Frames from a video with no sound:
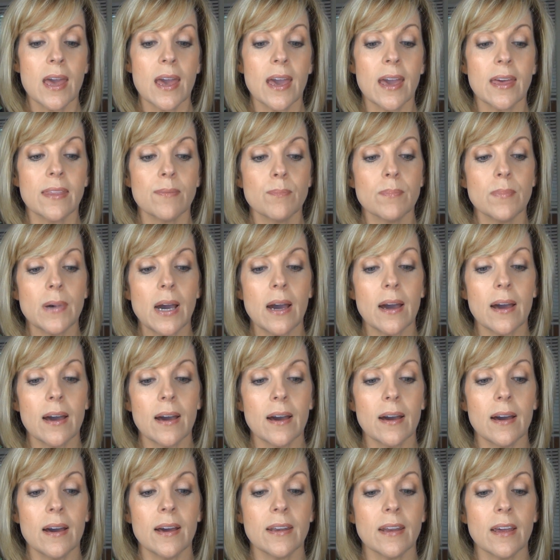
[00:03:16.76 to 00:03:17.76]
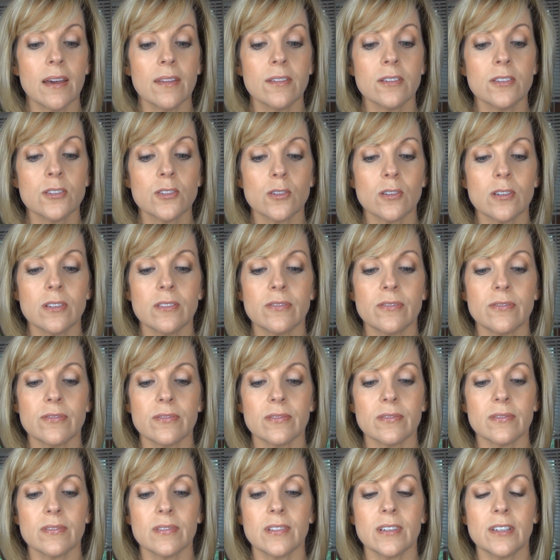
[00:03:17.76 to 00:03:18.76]
And another sort of
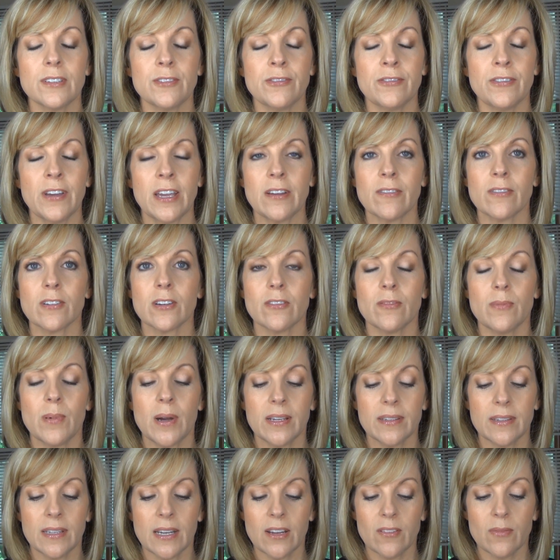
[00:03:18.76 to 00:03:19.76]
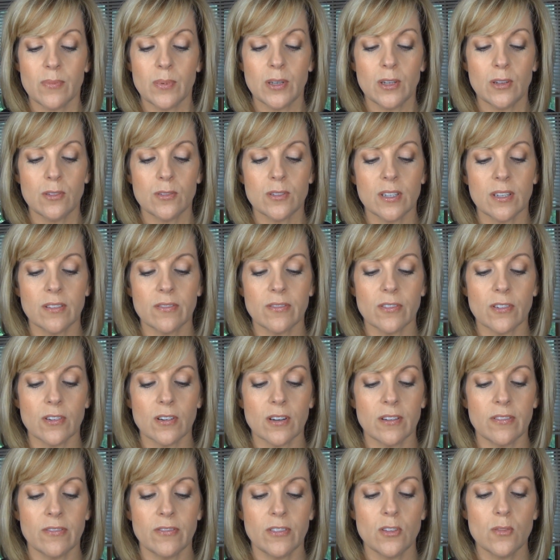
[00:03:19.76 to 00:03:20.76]
favorite of mine that I've been using for
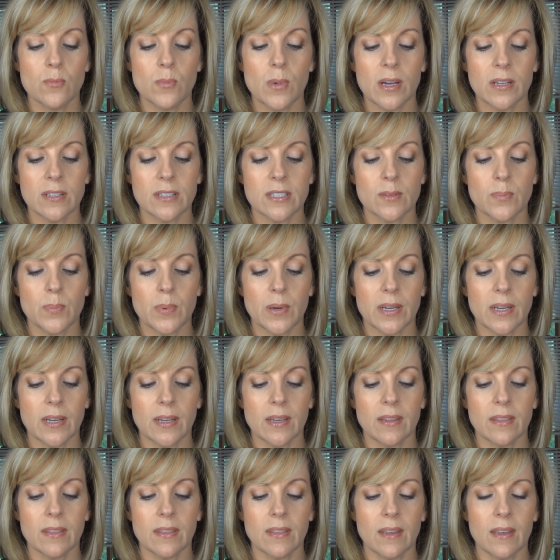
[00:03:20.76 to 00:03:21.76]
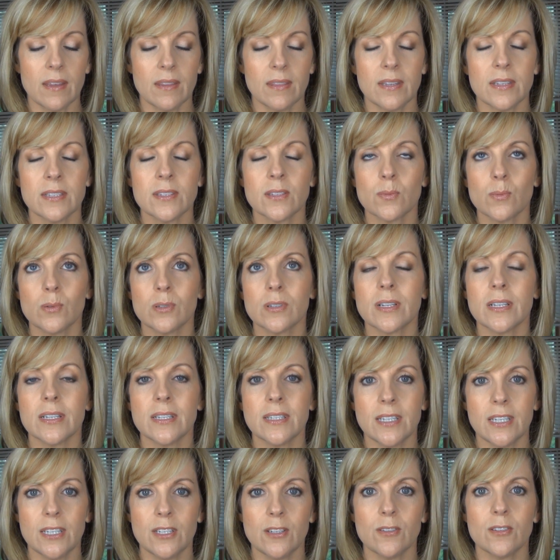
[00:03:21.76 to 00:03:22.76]
a few months, but this will
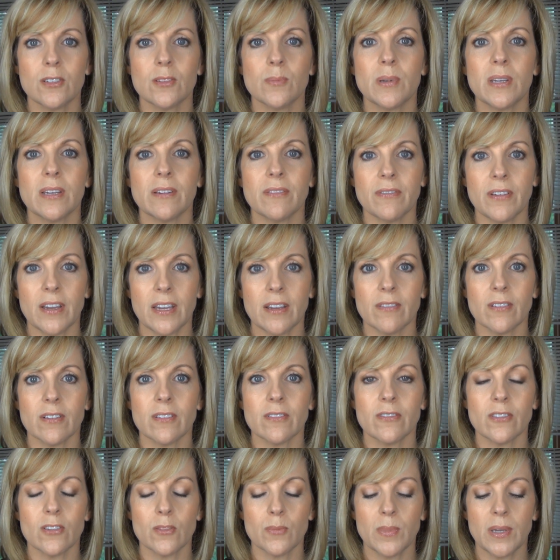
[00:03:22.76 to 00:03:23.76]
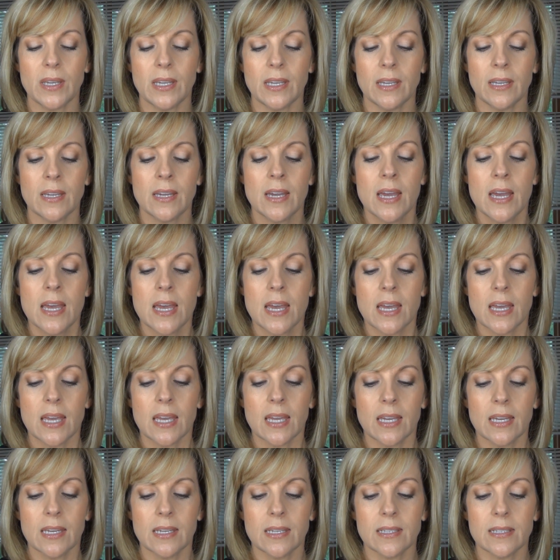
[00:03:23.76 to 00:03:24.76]
continue to be a favorite for me,
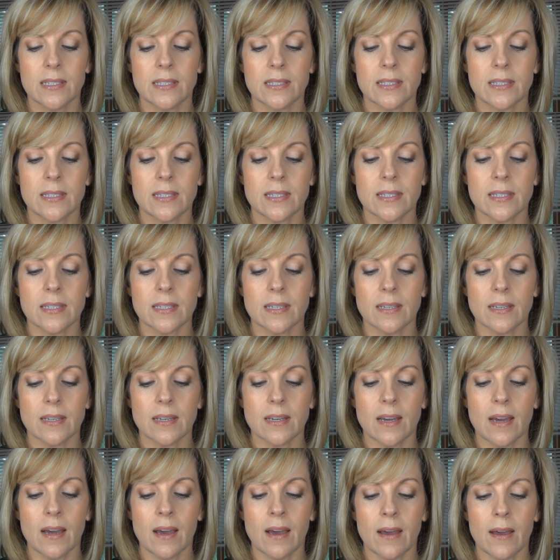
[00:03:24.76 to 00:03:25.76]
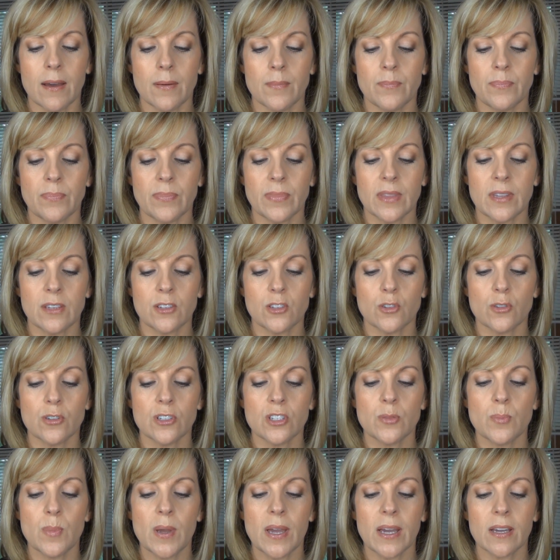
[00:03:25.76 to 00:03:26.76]
is the
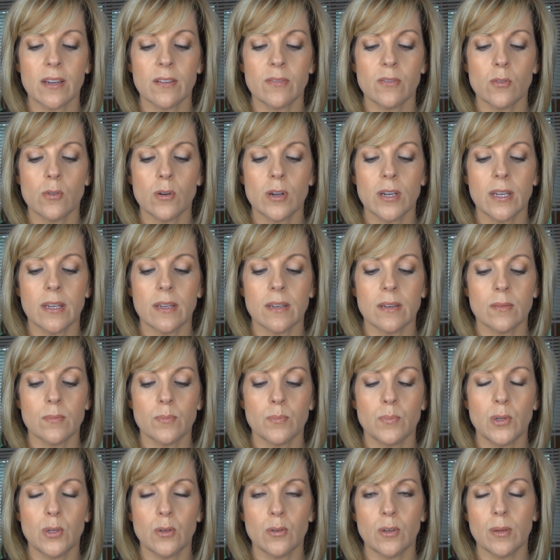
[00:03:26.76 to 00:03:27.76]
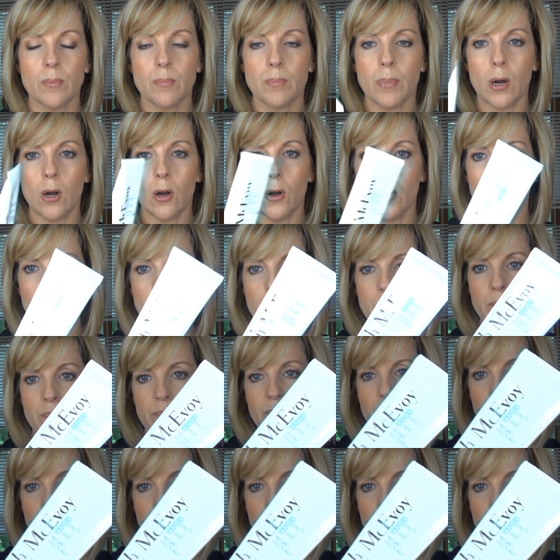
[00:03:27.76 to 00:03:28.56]
Trish McEvoy Beauty Balm.